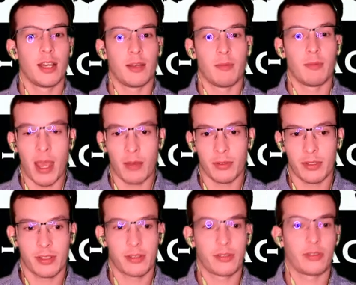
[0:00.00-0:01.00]
mount
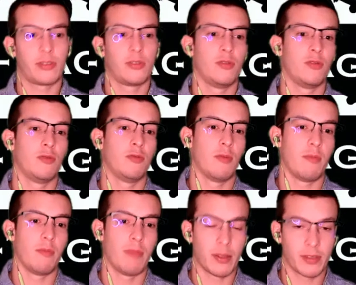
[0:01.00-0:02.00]
to
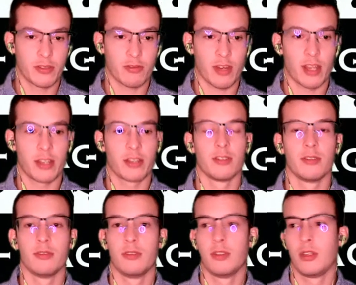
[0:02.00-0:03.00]
mounted
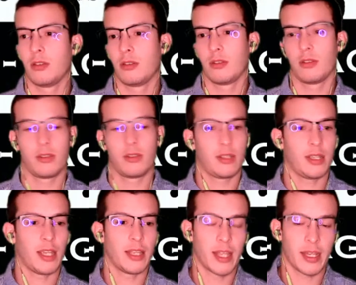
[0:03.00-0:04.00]
triangle,
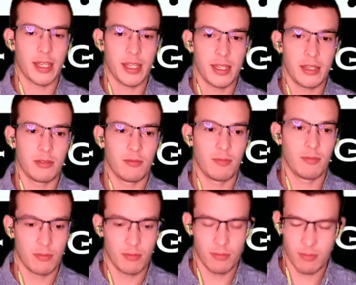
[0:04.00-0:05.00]
and then he
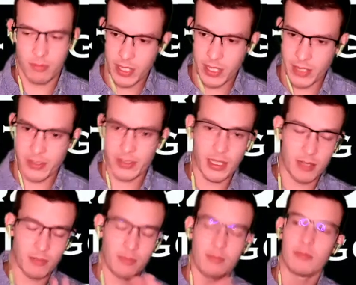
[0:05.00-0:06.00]
tells his
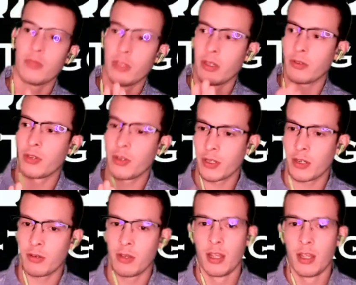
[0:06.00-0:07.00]
team,
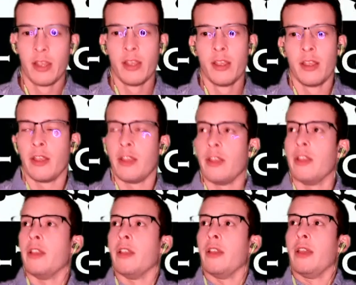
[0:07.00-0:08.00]
no,
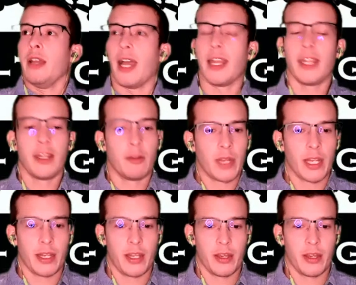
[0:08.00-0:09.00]
I need a
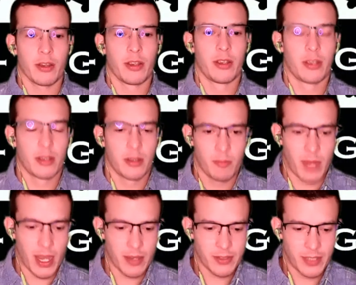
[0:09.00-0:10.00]
minute here,
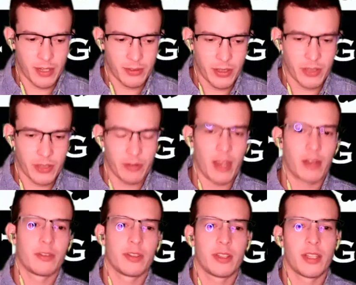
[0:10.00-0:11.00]
bows down to the
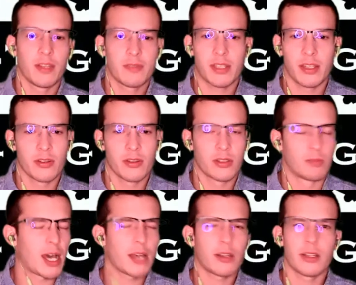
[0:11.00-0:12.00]
ground, gives tears,
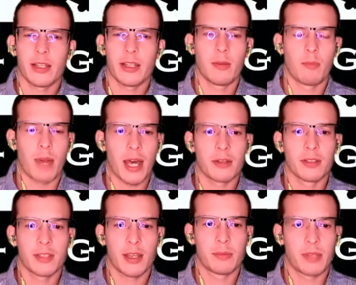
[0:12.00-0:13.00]

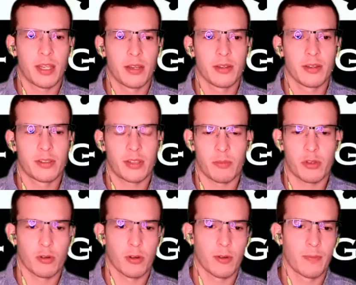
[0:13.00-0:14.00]
bottled up tears, I'm
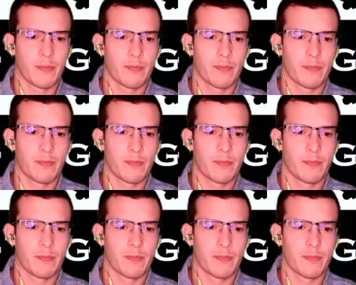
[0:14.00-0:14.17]
sure,